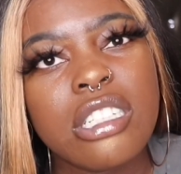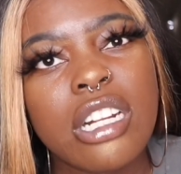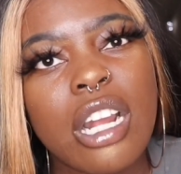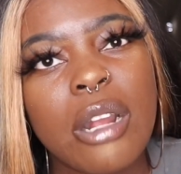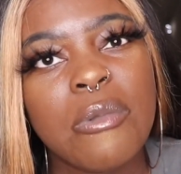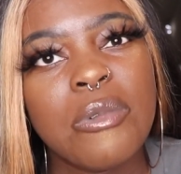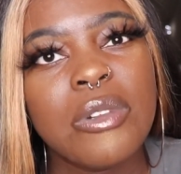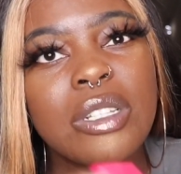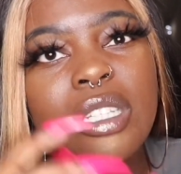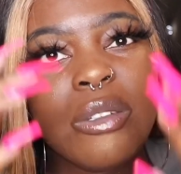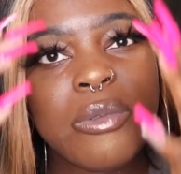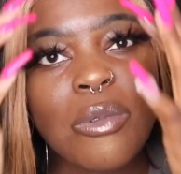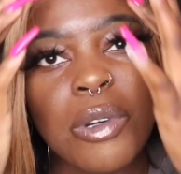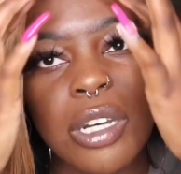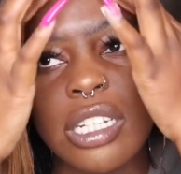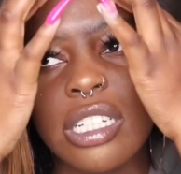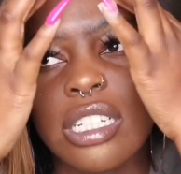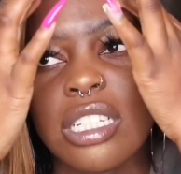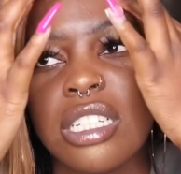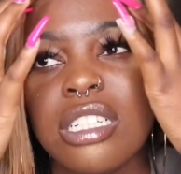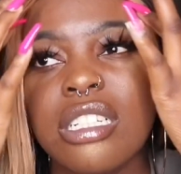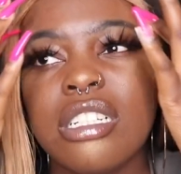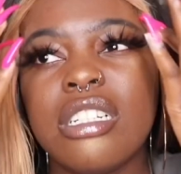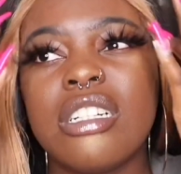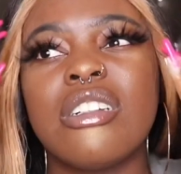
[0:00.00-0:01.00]
I really want
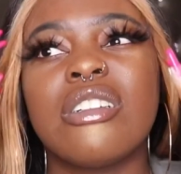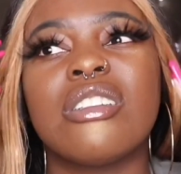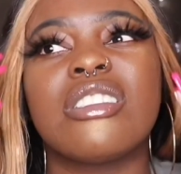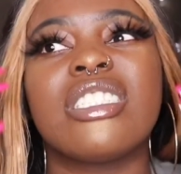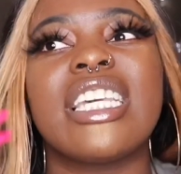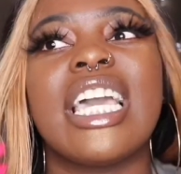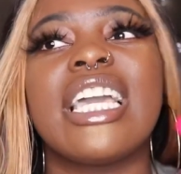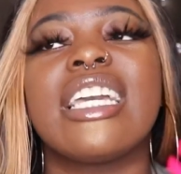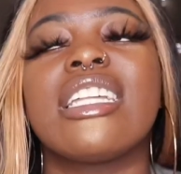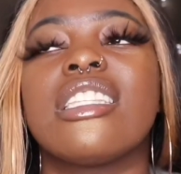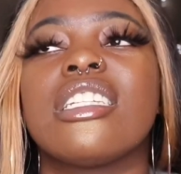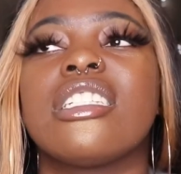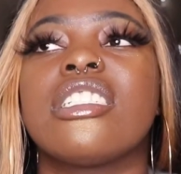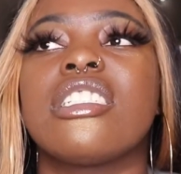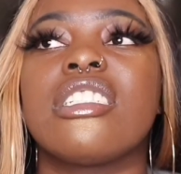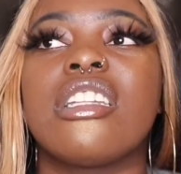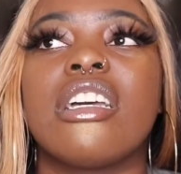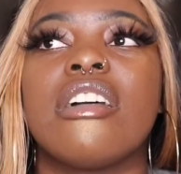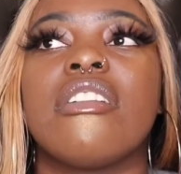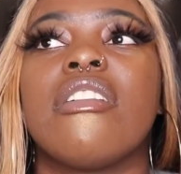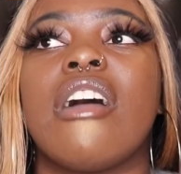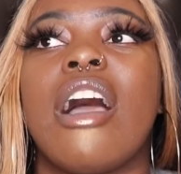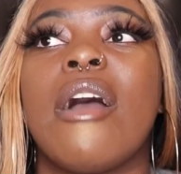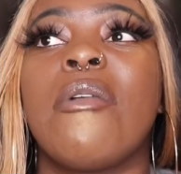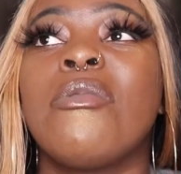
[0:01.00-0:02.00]
to take this
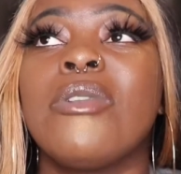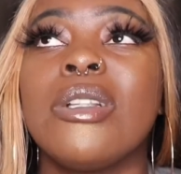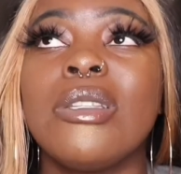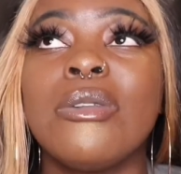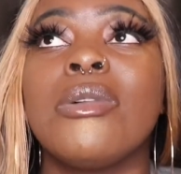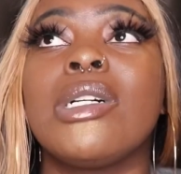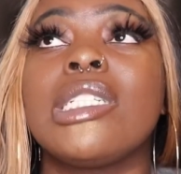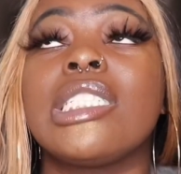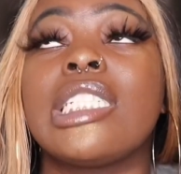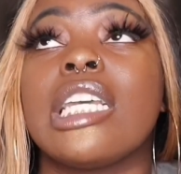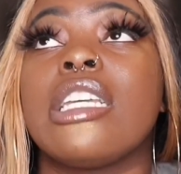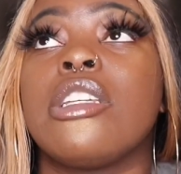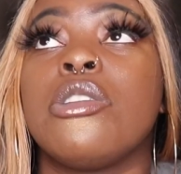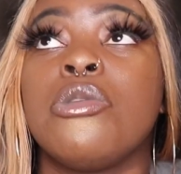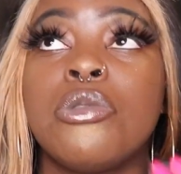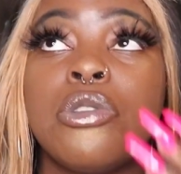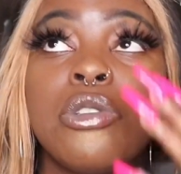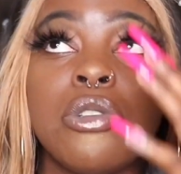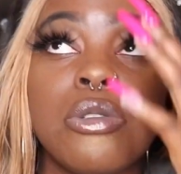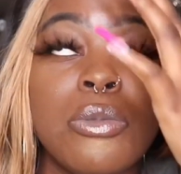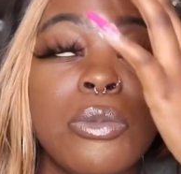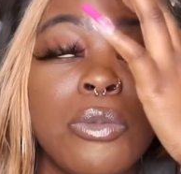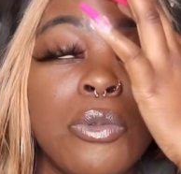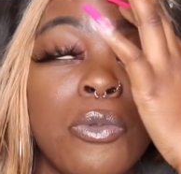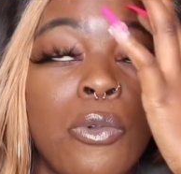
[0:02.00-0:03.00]
stuff i really want to take
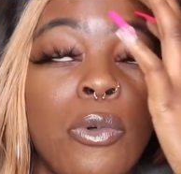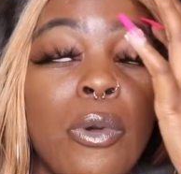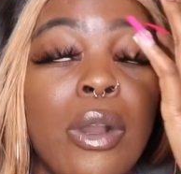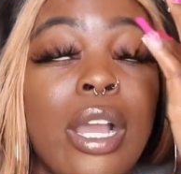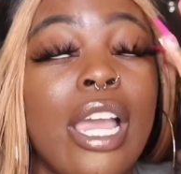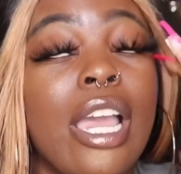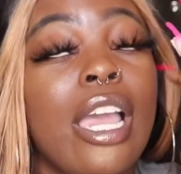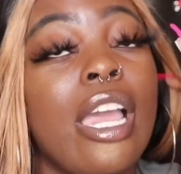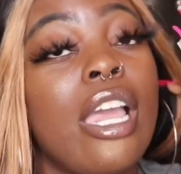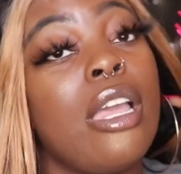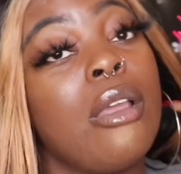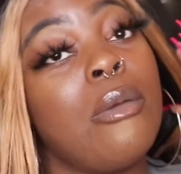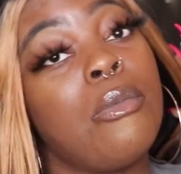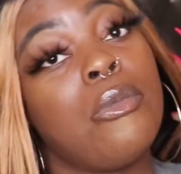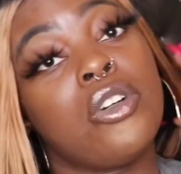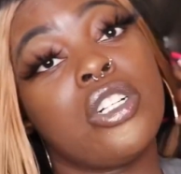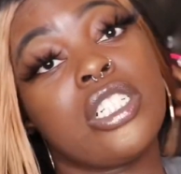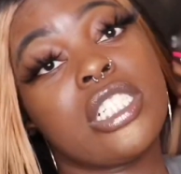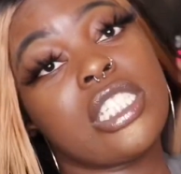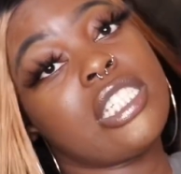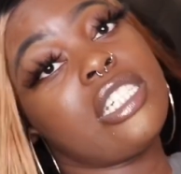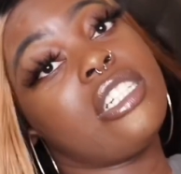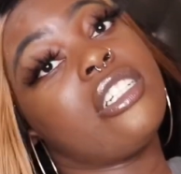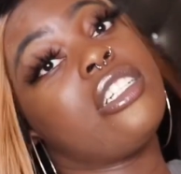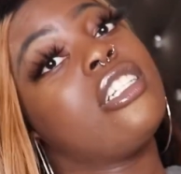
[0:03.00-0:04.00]
youtube way more
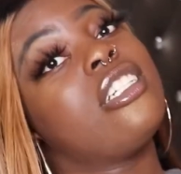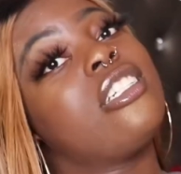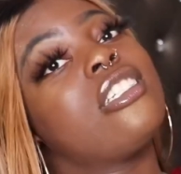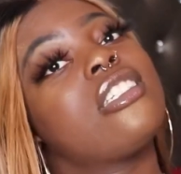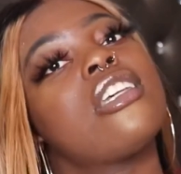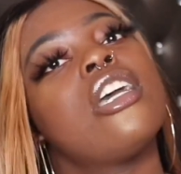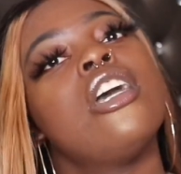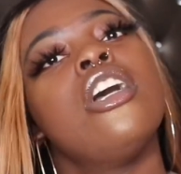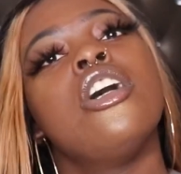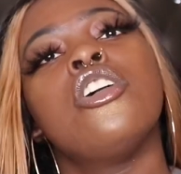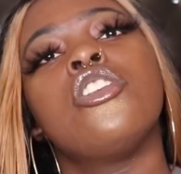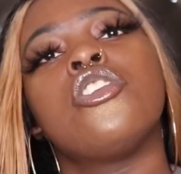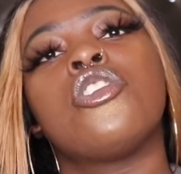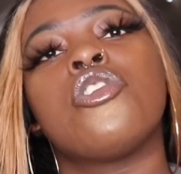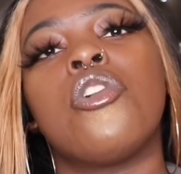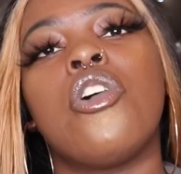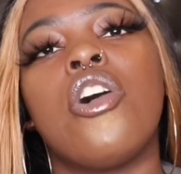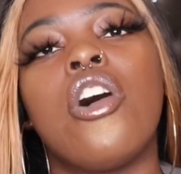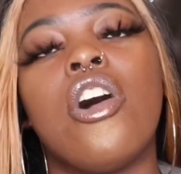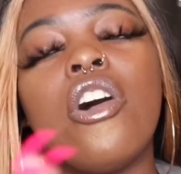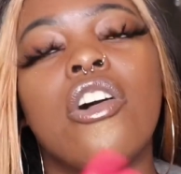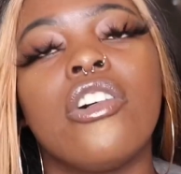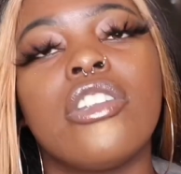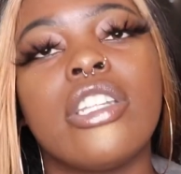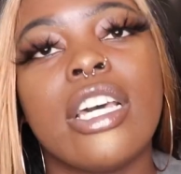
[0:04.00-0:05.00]
serious to a
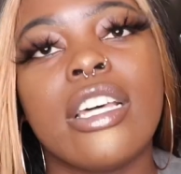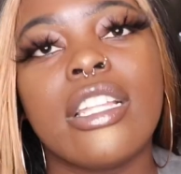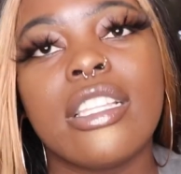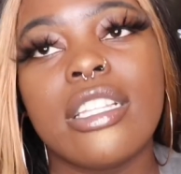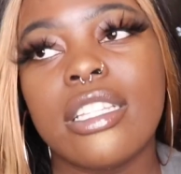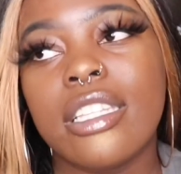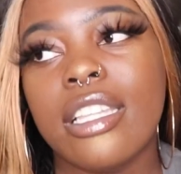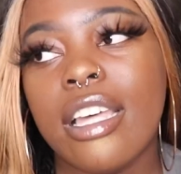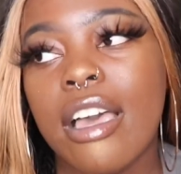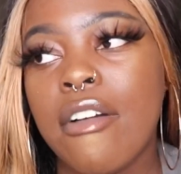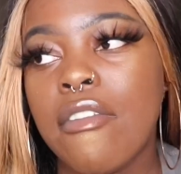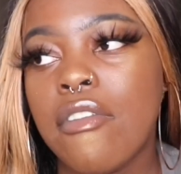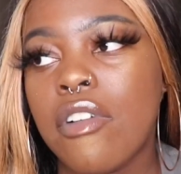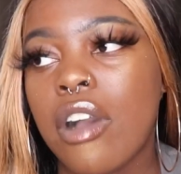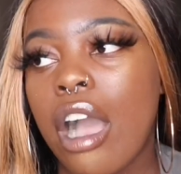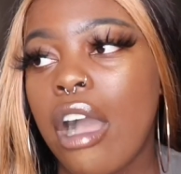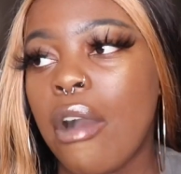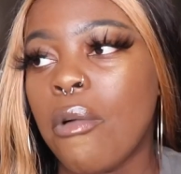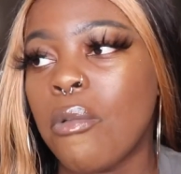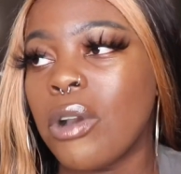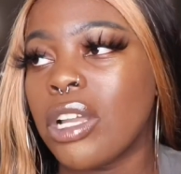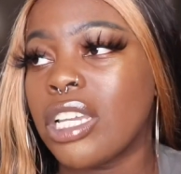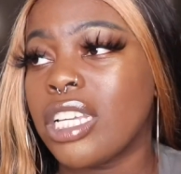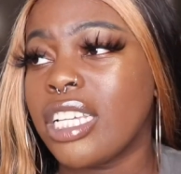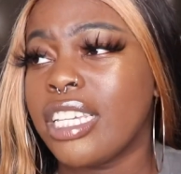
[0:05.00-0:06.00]
whole nother level i
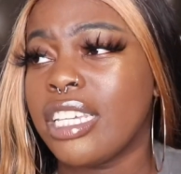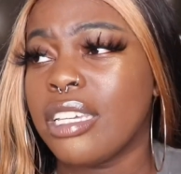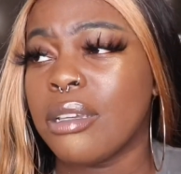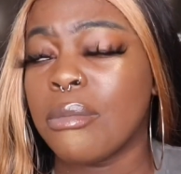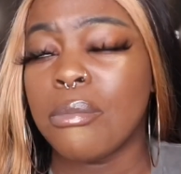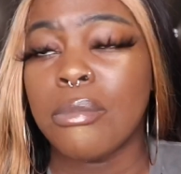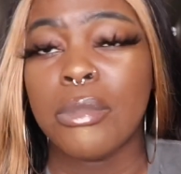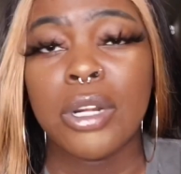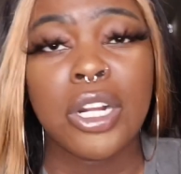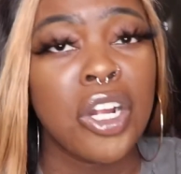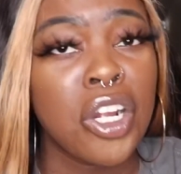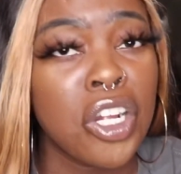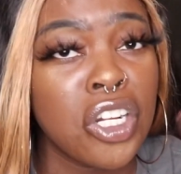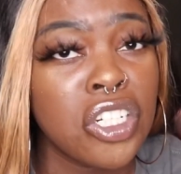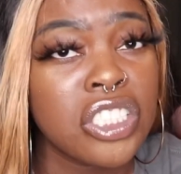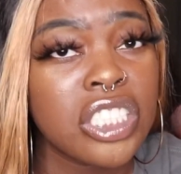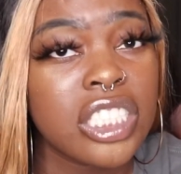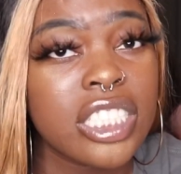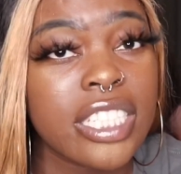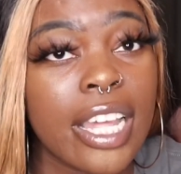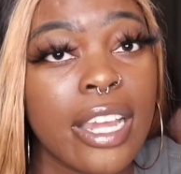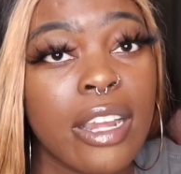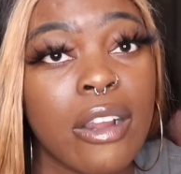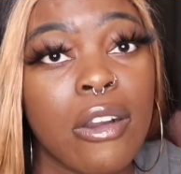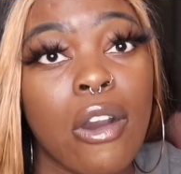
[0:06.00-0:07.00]
want to get merch
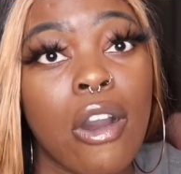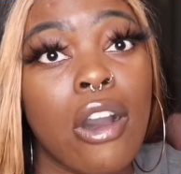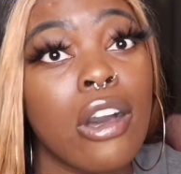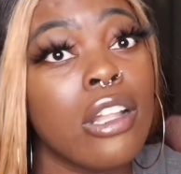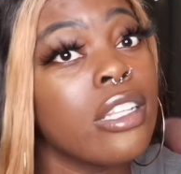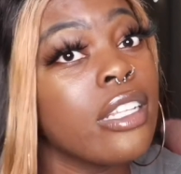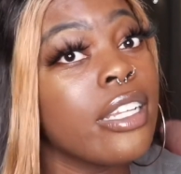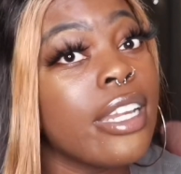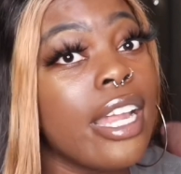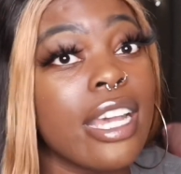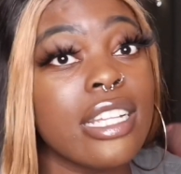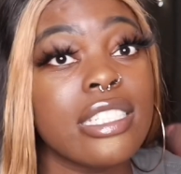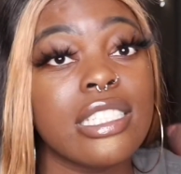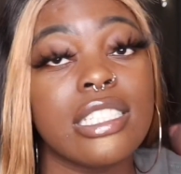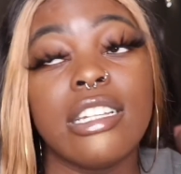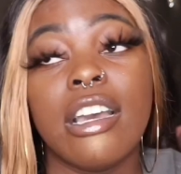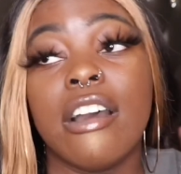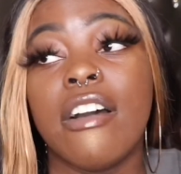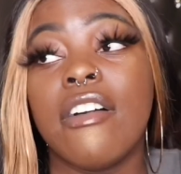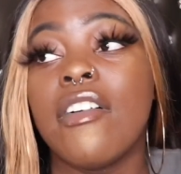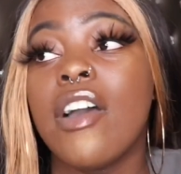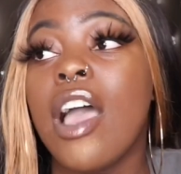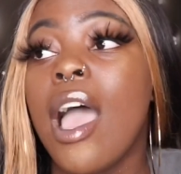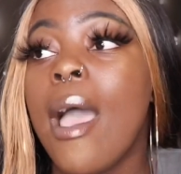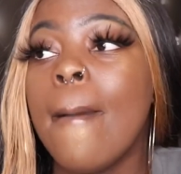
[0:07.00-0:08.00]
like all of that
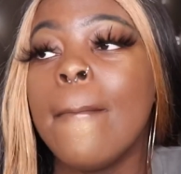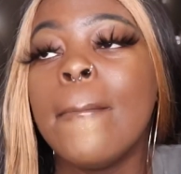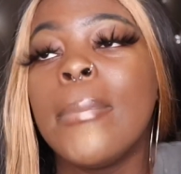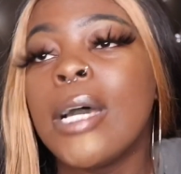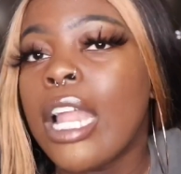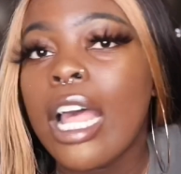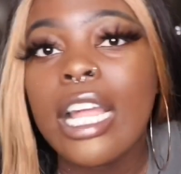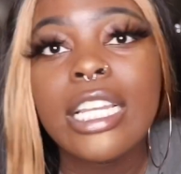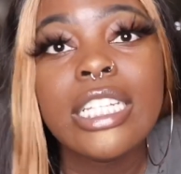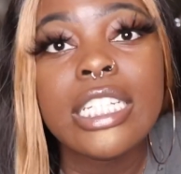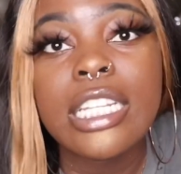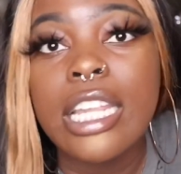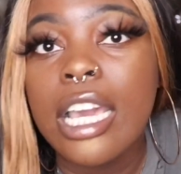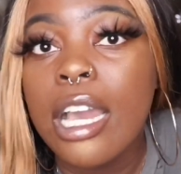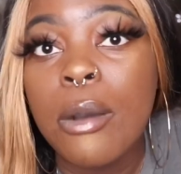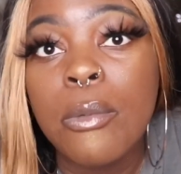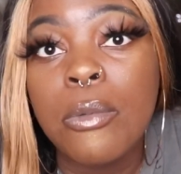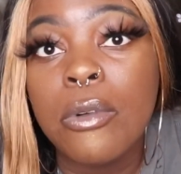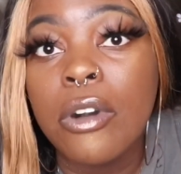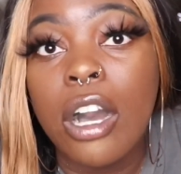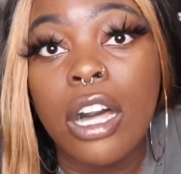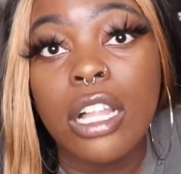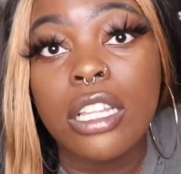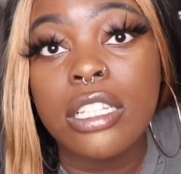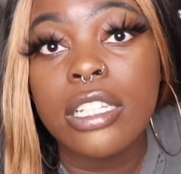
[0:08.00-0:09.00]
stuff but i need help
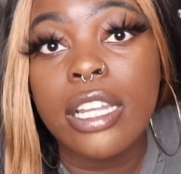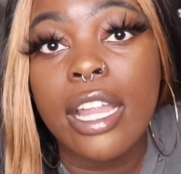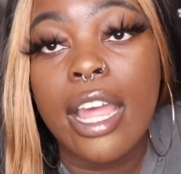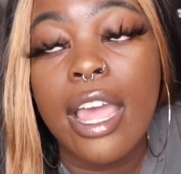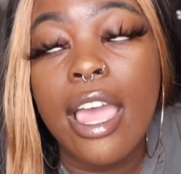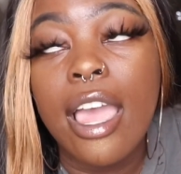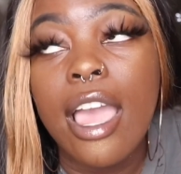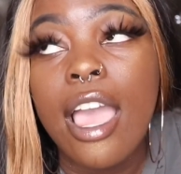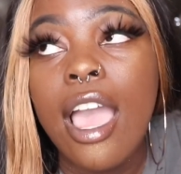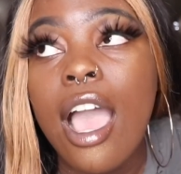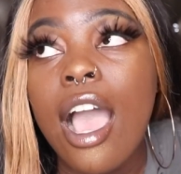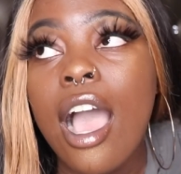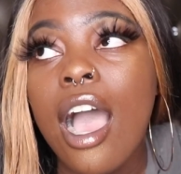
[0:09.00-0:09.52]
with all of that